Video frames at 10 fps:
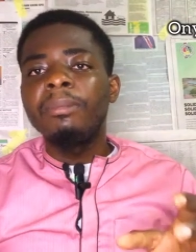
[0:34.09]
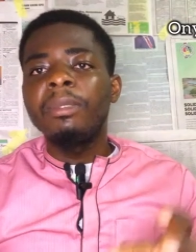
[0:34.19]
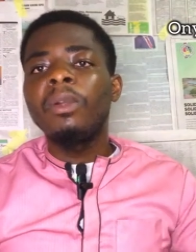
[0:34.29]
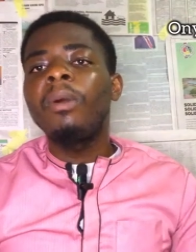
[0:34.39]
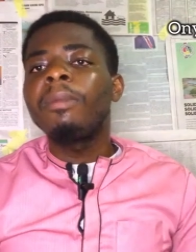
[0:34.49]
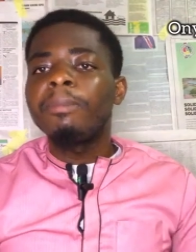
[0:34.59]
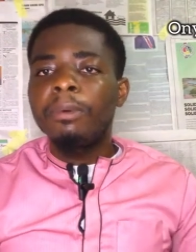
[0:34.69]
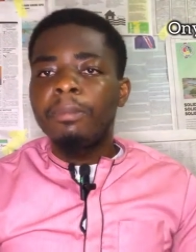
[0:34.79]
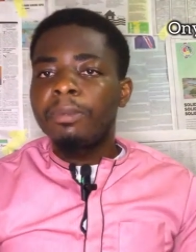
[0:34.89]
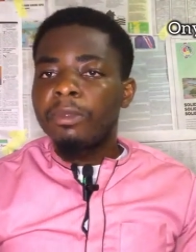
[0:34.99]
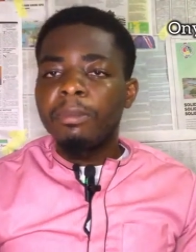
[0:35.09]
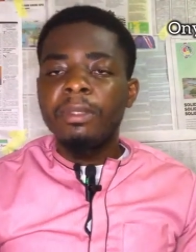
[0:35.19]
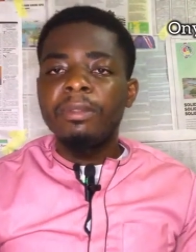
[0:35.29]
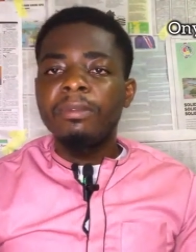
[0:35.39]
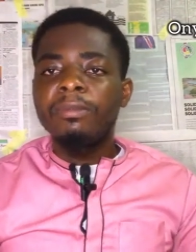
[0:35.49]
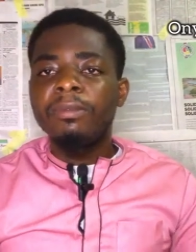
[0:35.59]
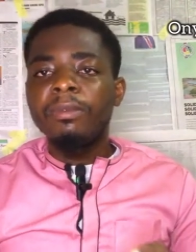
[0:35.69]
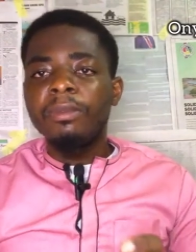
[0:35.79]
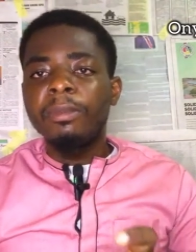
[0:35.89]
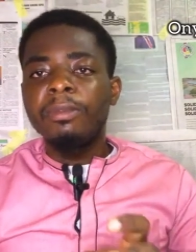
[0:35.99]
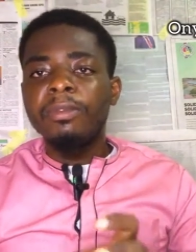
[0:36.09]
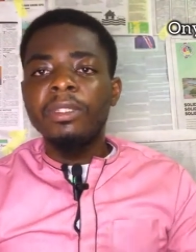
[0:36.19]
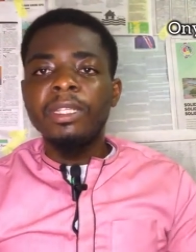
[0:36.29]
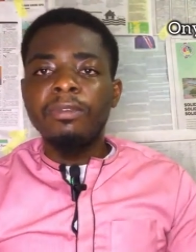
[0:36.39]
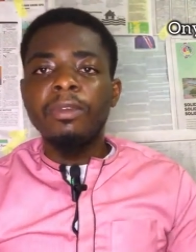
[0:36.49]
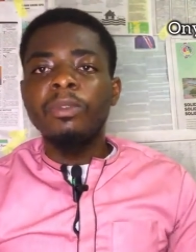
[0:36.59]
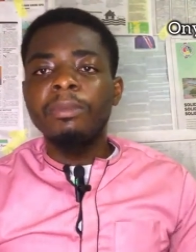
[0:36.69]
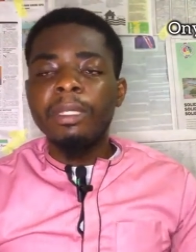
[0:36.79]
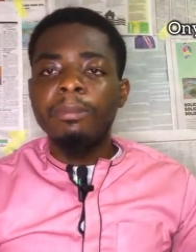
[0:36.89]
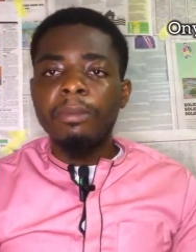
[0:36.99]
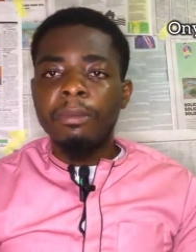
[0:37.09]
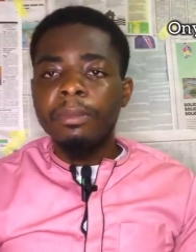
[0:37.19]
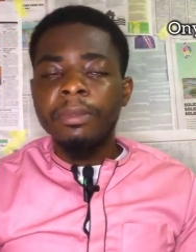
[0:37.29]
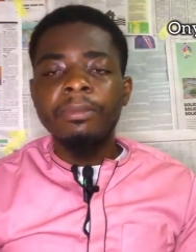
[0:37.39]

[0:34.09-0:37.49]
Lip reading: become a pope, to be voted for to be a pope.